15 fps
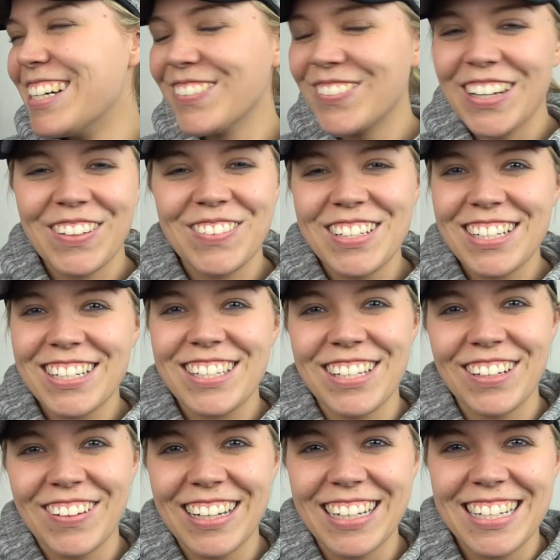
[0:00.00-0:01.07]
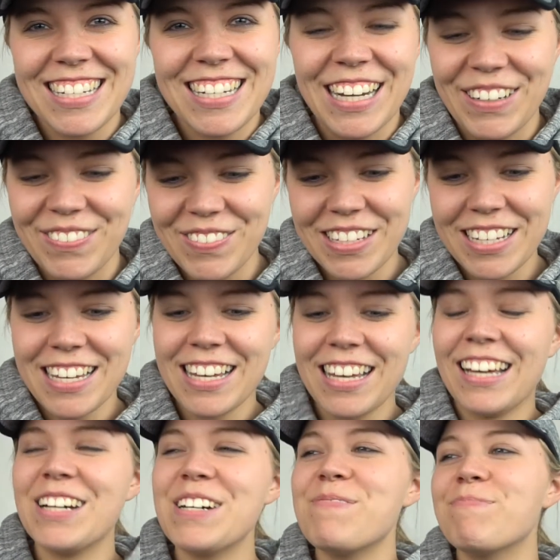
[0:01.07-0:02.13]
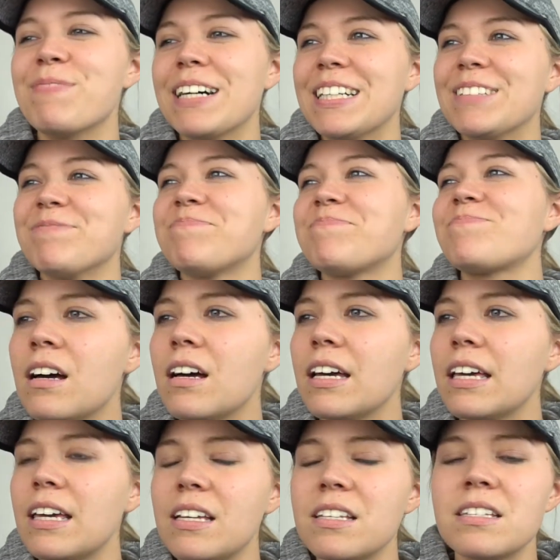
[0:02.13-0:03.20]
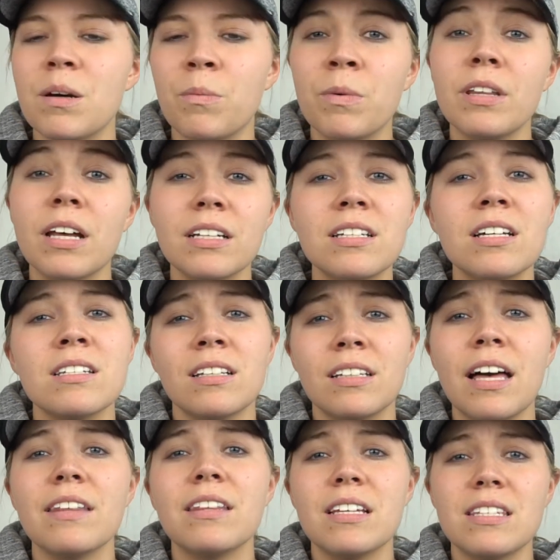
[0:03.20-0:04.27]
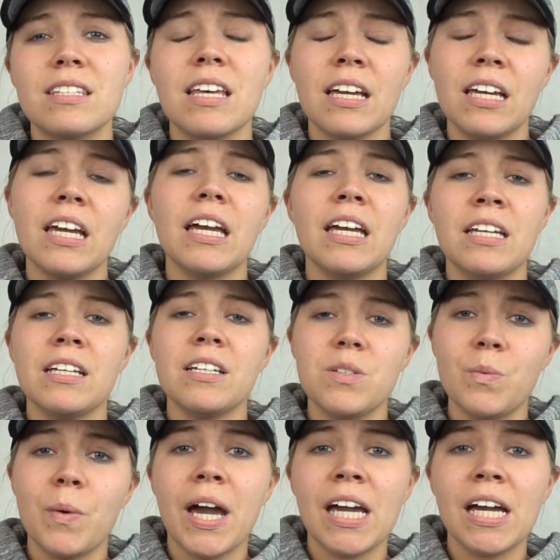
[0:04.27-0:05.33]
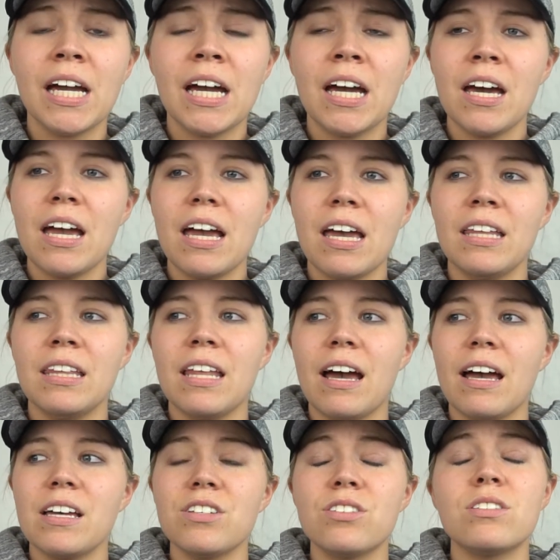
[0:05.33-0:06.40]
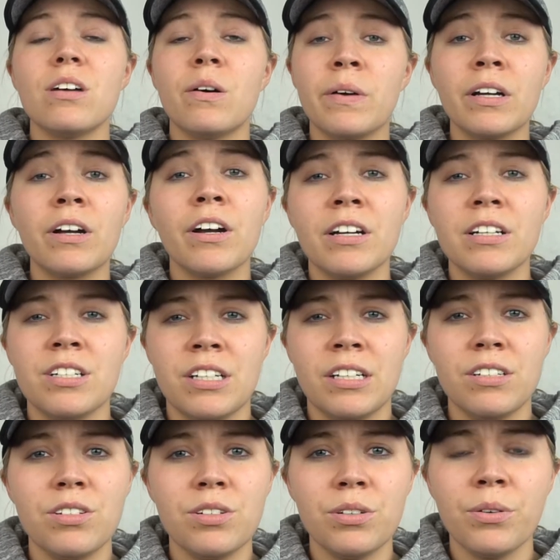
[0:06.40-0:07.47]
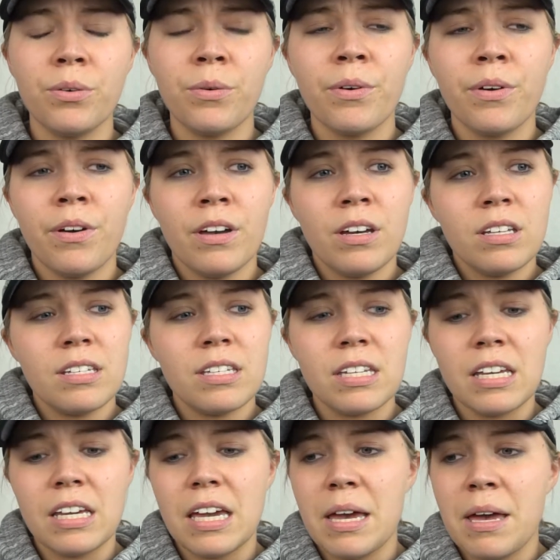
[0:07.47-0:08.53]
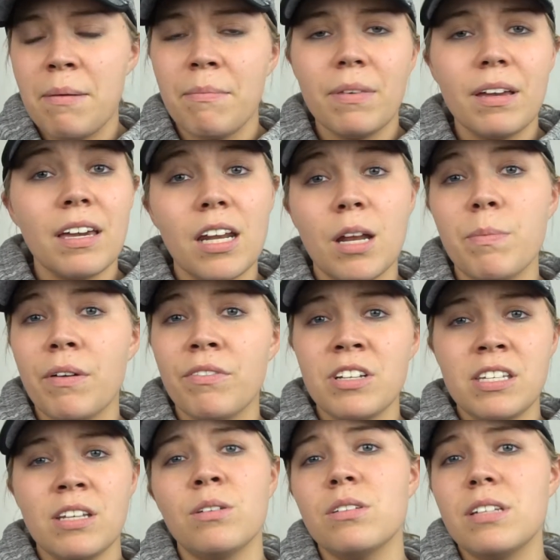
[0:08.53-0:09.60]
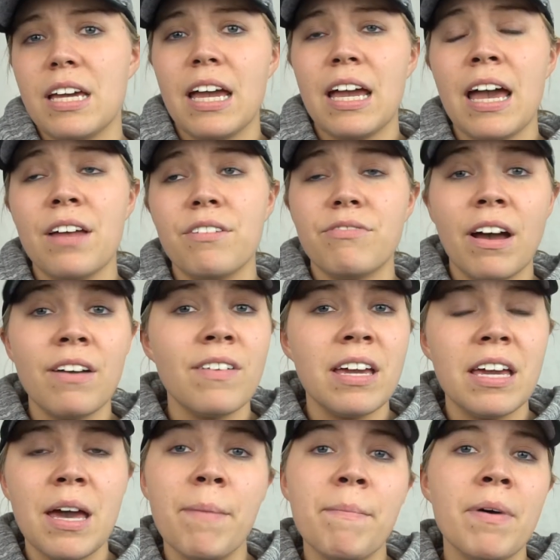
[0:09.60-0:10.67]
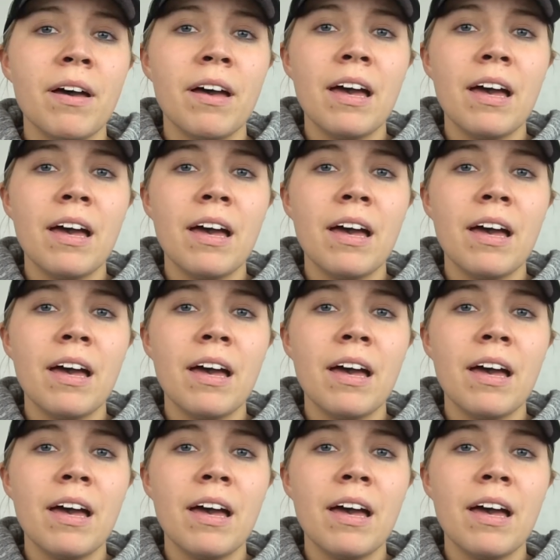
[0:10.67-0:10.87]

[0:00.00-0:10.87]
I'm just so out of shape. But he's someone that doesn't let this thing get in his way, and that is so encouraging to see him get up every single day at 5 a.m.